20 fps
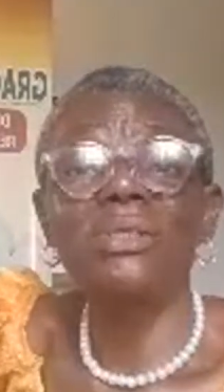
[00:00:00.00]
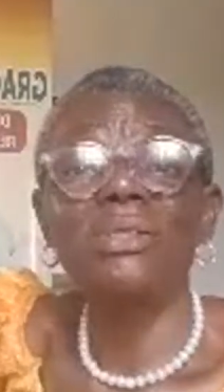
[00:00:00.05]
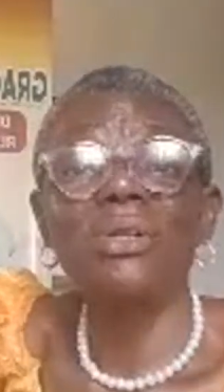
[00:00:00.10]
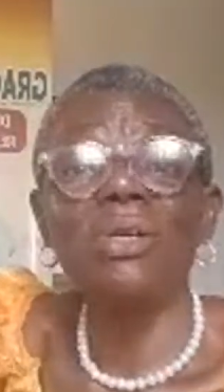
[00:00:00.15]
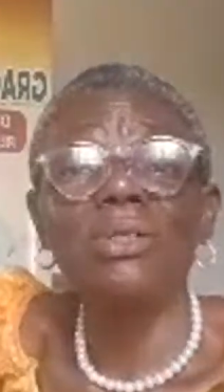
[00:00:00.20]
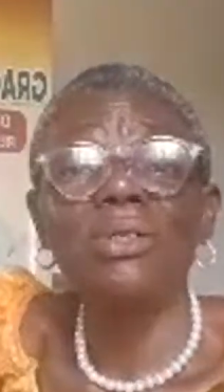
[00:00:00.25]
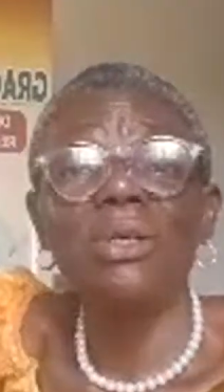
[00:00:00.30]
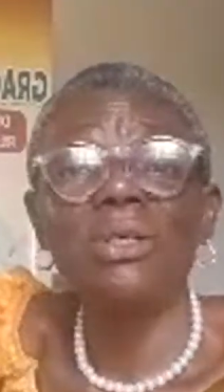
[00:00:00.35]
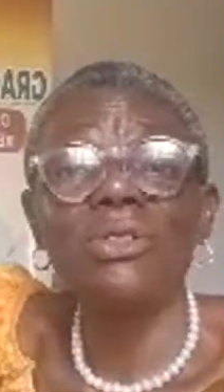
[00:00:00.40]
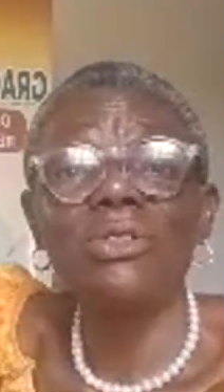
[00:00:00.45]

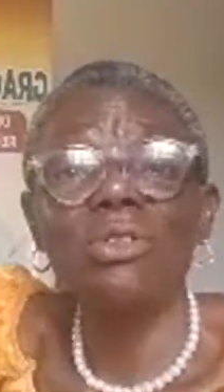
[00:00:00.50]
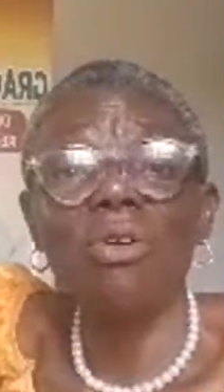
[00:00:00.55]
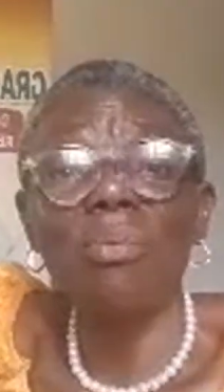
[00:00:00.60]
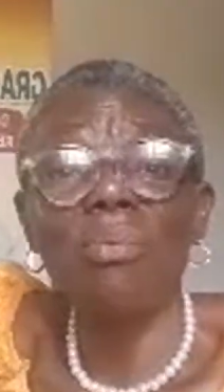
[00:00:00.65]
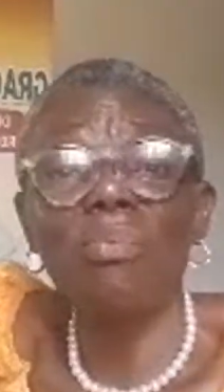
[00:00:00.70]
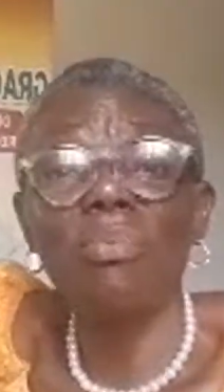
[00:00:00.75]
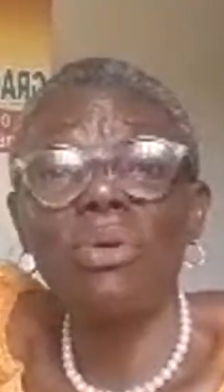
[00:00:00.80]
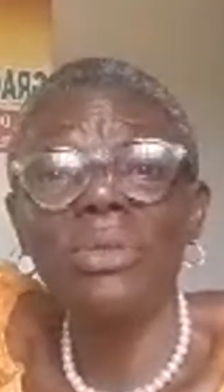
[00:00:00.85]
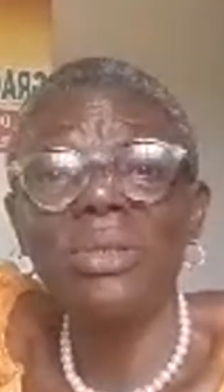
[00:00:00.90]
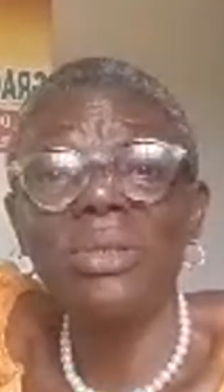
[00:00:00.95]
some
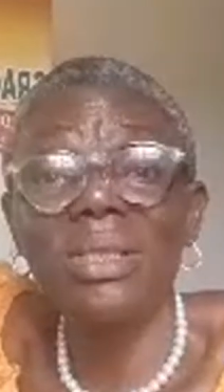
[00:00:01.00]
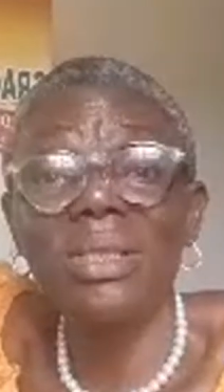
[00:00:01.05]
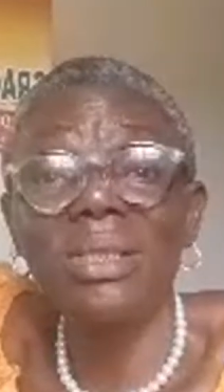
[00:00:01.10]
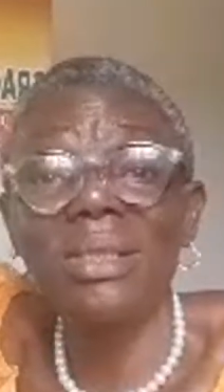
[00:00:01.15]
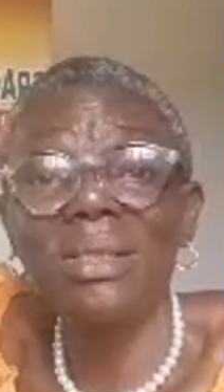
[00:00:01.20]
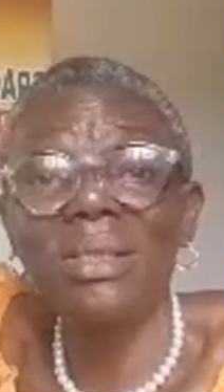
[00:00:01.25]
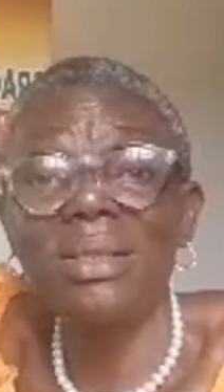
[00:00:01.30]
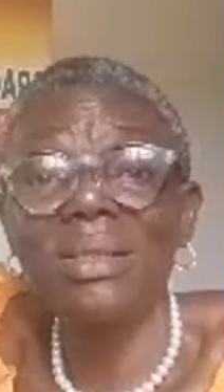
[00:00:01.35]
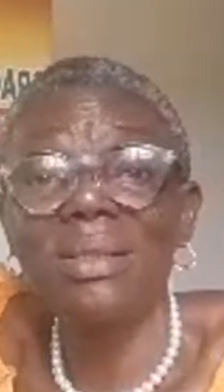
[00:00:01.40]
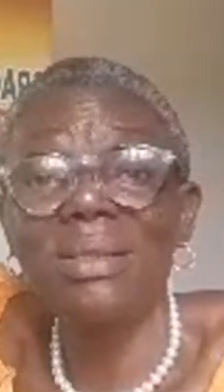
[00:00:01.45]

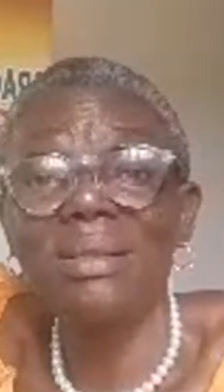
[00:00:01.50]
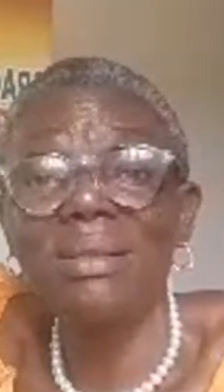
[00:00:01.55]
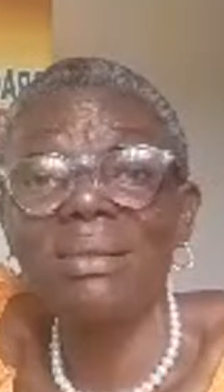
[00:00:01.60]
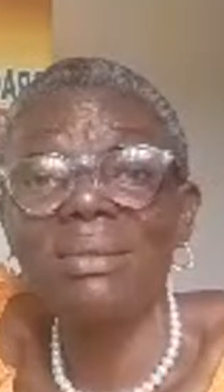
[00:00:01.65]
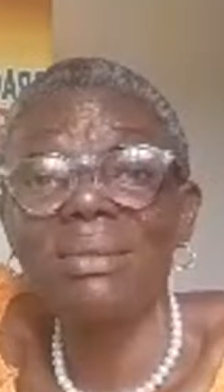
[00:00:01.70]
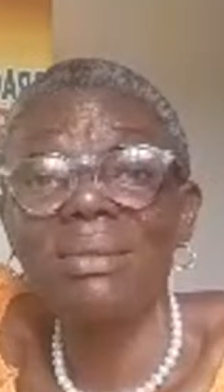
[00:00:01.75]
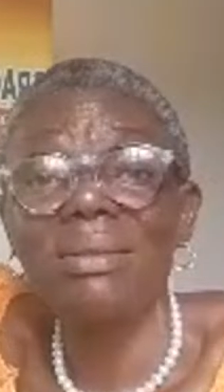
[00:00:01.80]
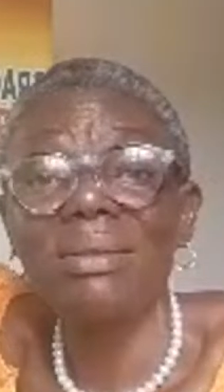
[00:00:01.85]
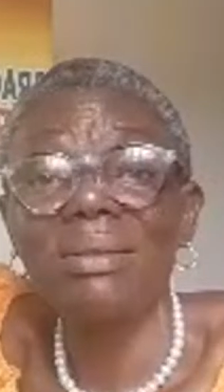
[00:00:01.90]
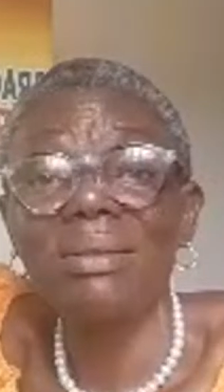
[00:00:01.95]
proteins.
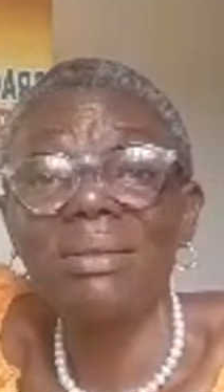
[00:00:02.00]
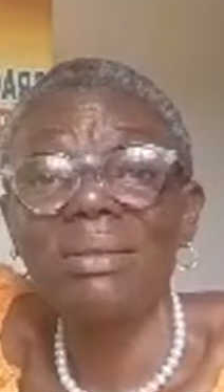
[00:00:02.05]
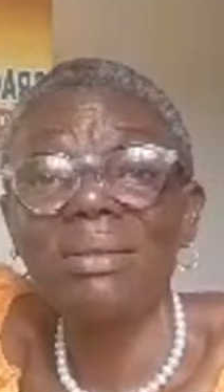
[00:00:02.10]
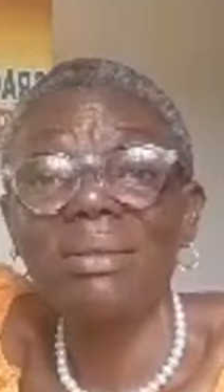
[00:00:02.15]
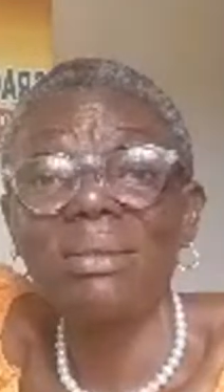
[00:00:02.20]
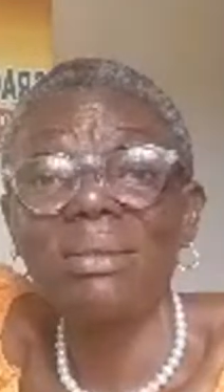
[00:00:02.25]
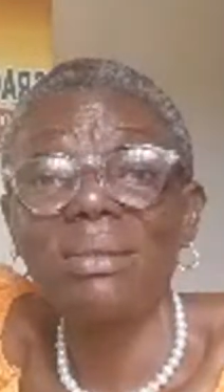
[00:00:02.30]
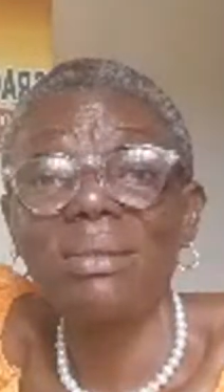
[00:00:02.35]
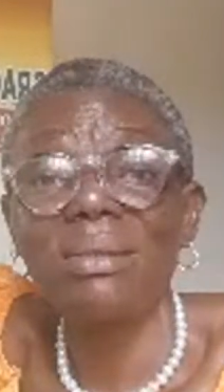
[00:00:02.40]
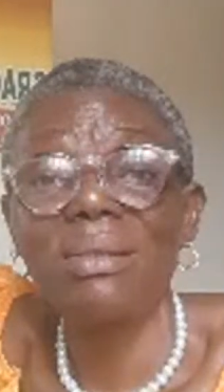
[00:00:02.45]

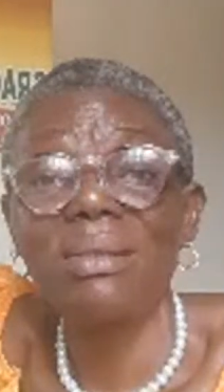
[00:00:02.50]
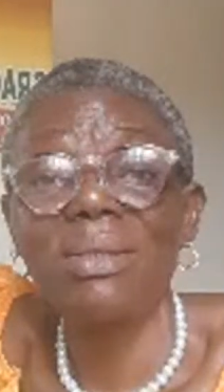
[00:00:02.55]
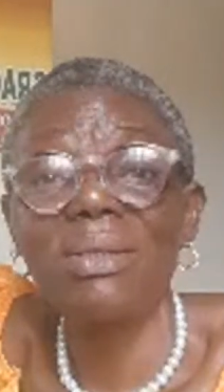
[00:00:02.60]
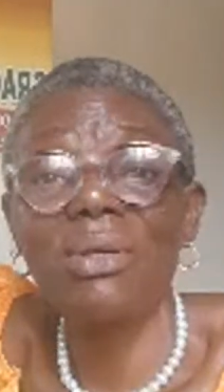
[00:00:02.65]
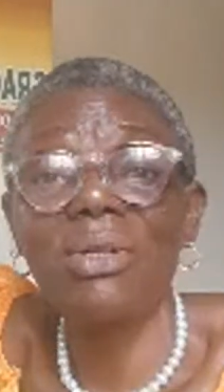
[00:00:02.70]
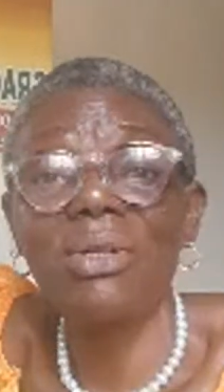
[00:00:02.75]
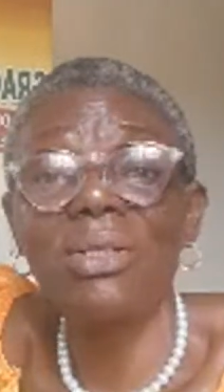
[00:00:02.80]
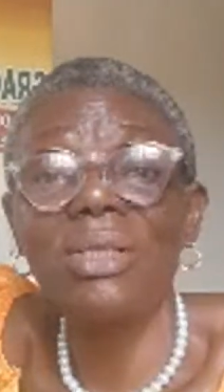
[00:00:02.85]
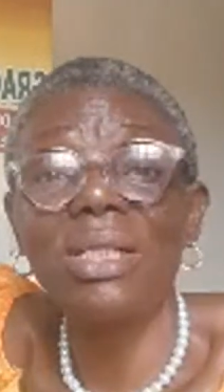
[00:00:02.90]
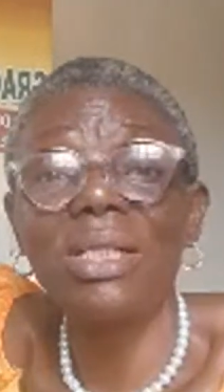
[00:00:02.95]
It
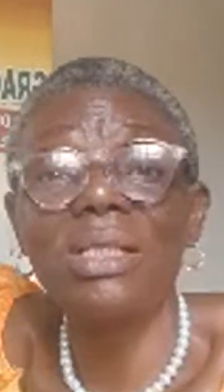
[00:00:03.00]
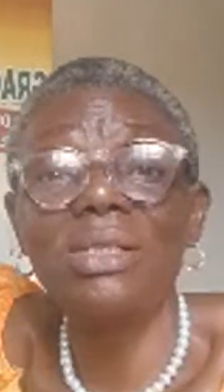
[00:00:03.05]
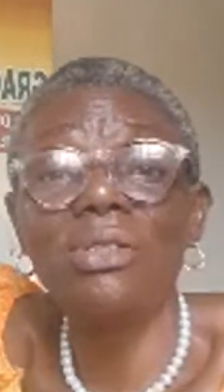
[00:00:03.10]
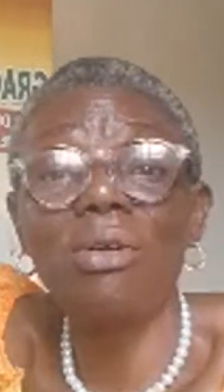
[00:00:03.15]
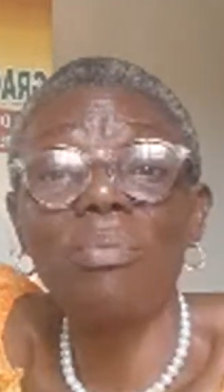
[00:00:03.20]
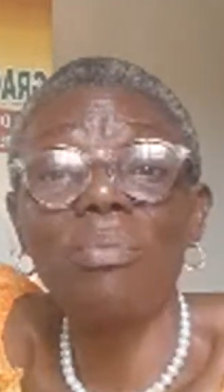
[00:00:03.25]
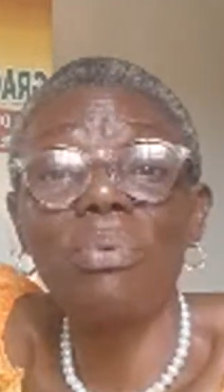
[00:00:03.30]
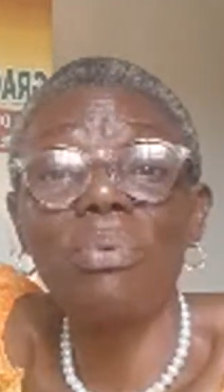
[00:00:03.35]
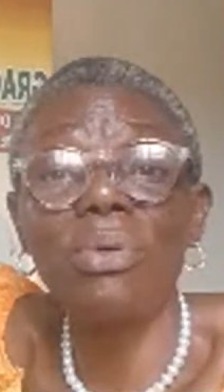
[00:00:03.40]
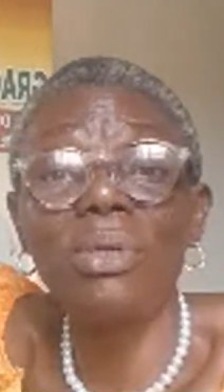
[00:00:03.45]
contains
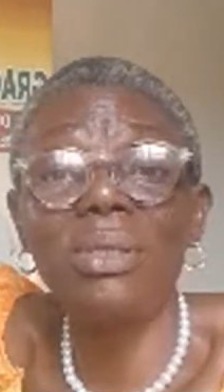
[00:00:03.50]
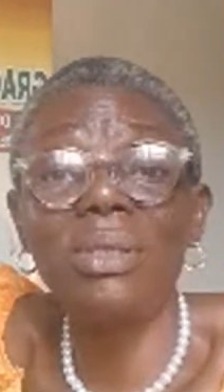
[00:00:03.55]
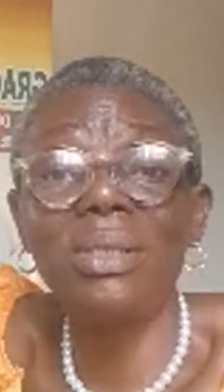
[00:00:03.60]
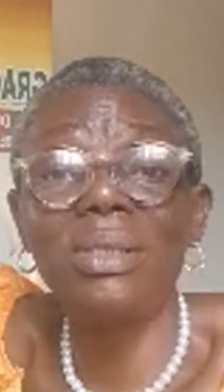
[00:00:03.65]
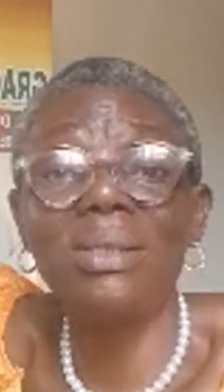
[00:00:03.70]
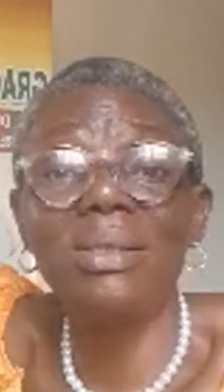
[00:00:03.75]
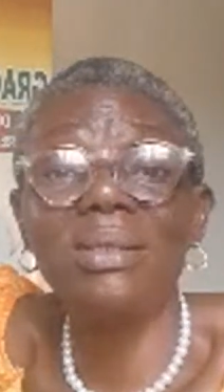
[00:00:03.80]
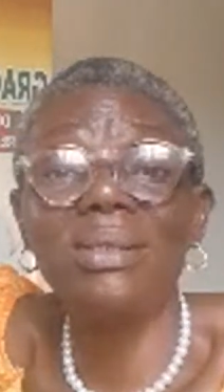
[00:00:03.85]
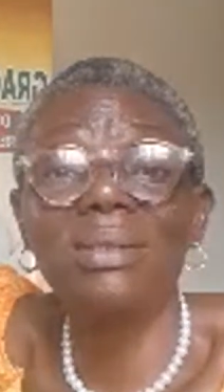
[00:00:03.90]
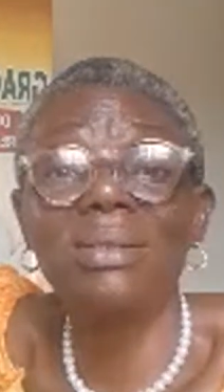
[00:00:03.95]
some
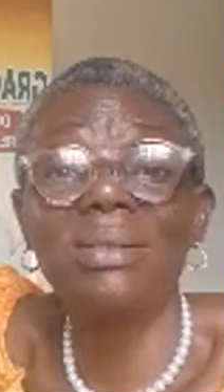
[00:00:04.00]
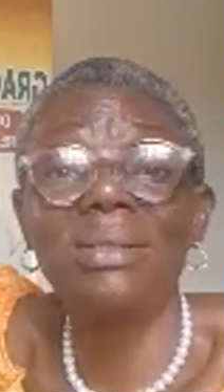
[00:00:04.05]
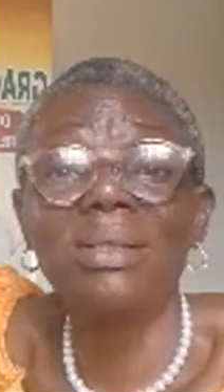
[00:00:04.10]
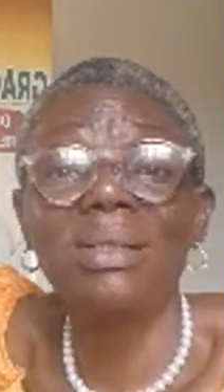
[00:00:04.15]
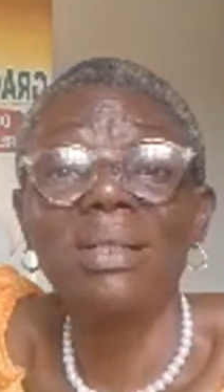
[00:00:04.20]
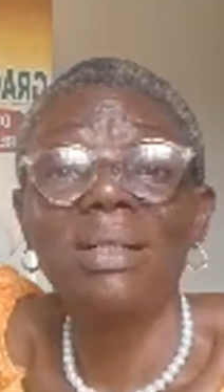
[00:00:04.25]
proteins.